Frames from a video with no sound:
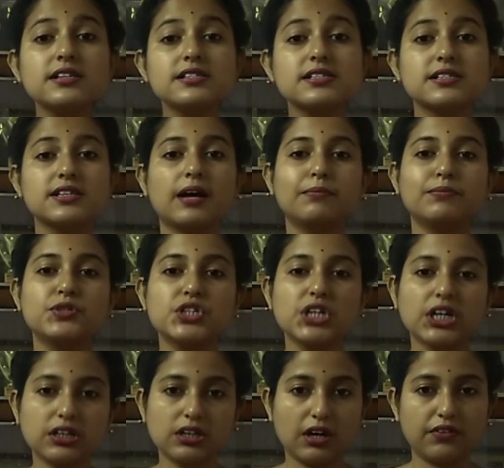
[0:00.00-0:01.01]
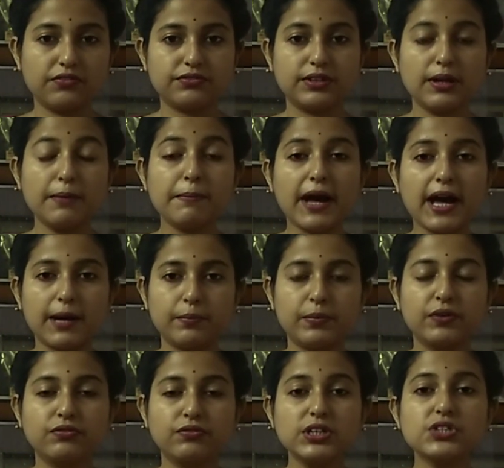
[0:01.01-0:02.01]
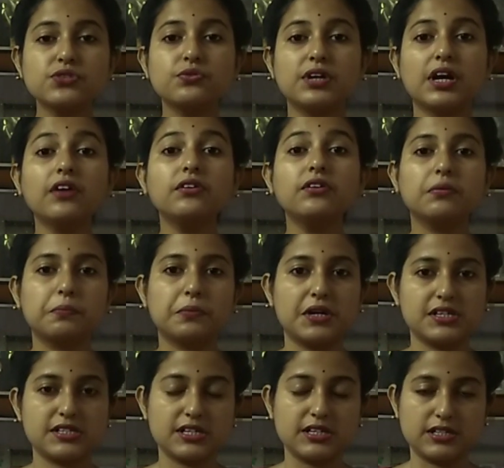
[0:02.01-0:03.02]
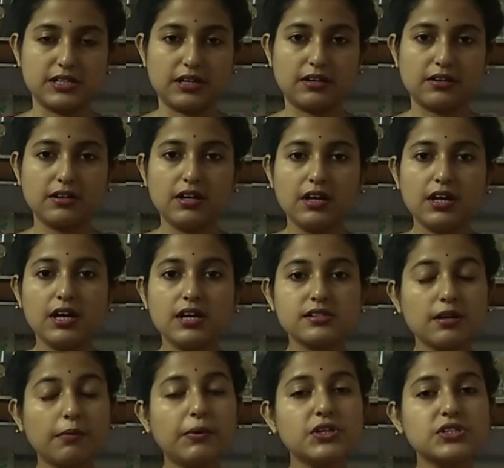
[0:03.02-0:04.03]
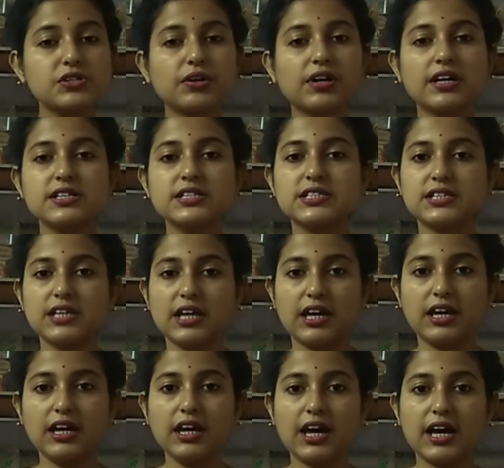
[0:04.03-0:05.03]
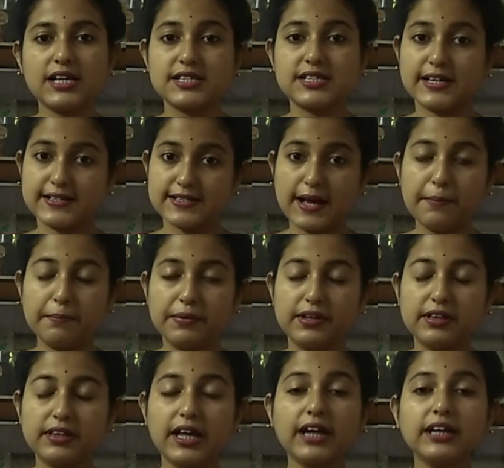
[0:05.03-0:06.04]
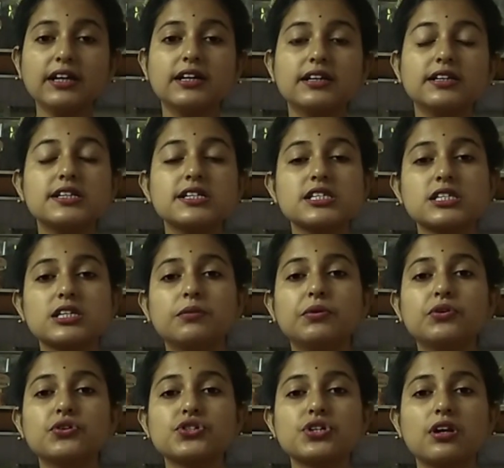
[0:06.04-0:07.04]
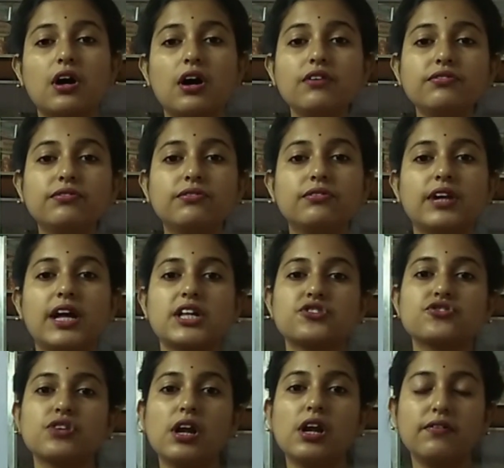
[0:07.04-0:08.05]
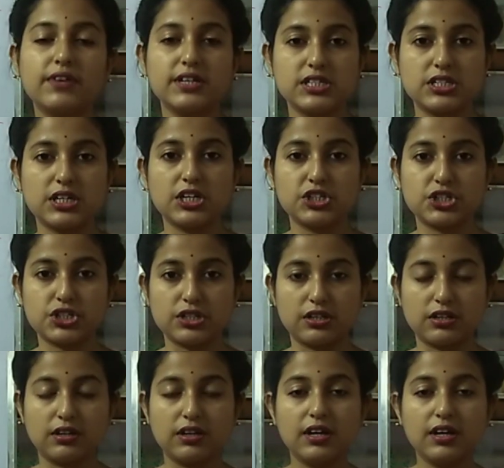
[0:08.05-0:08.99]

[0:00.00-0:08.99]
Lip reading: subject of the map which we are representing. Suppose you can say as example that distribution of natural vegetation,